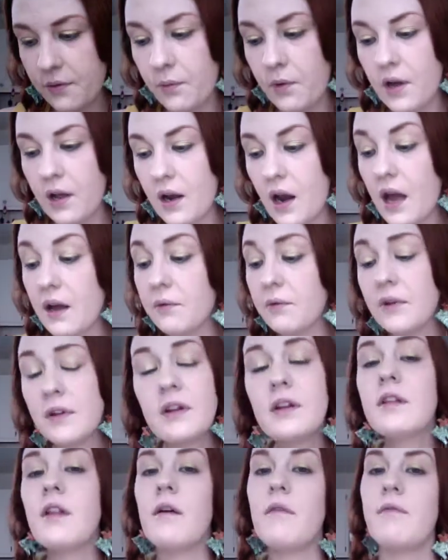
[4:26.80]
one. I really
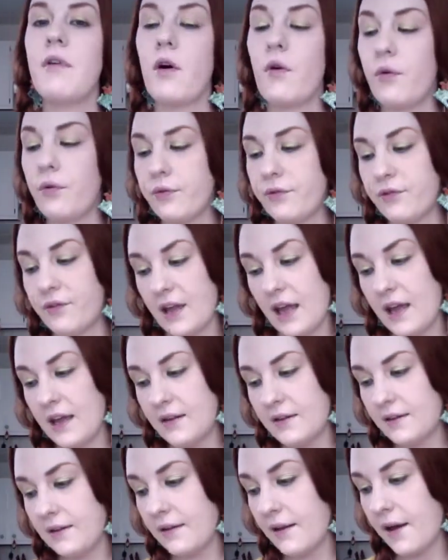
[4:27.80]
love the whole
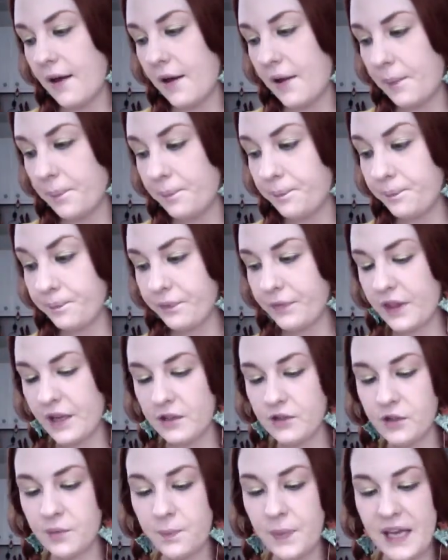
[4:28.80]
set. Um,
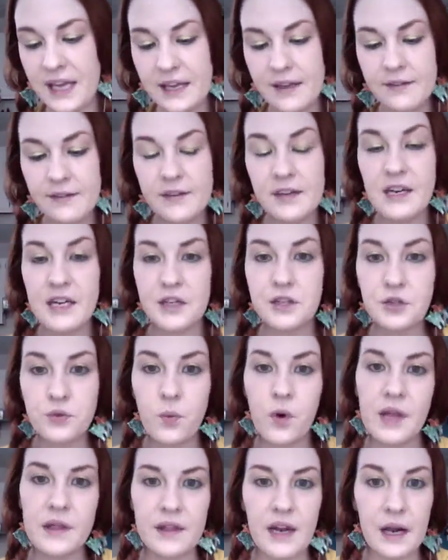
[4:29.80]
there's a piece in each
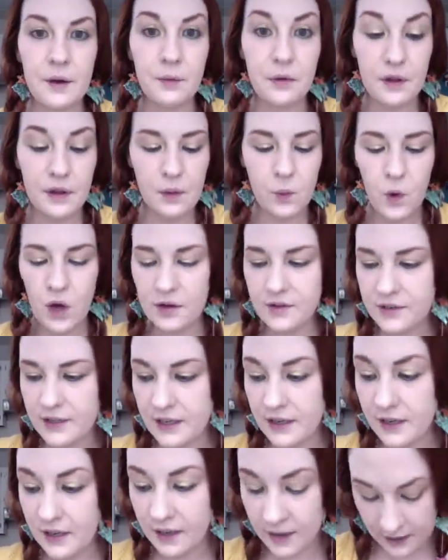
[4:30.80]
one that I really
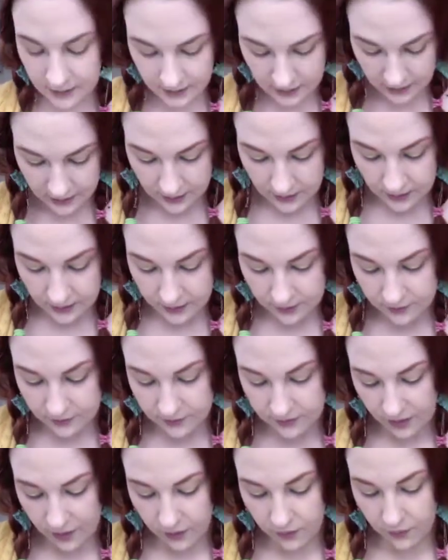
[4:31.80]
wanted.
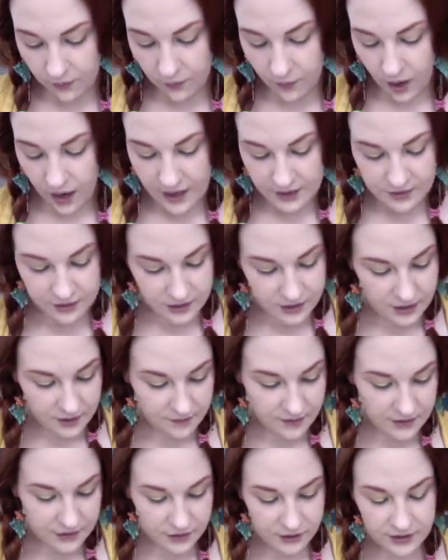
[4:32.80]
So I just
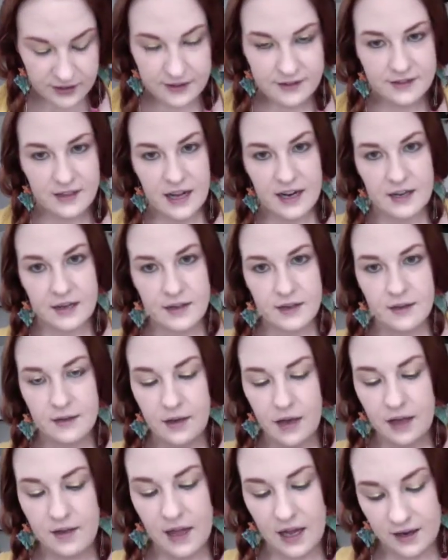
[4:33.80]
eventually decided
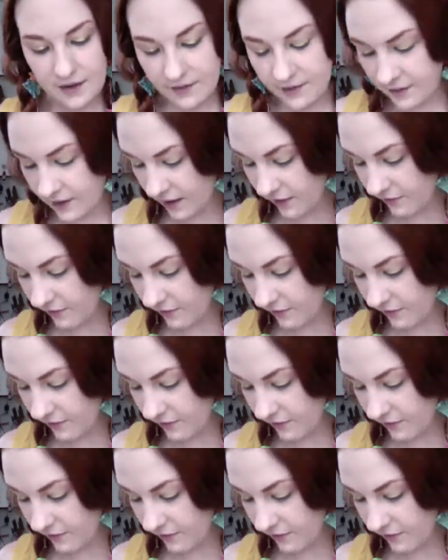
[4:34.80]
that instead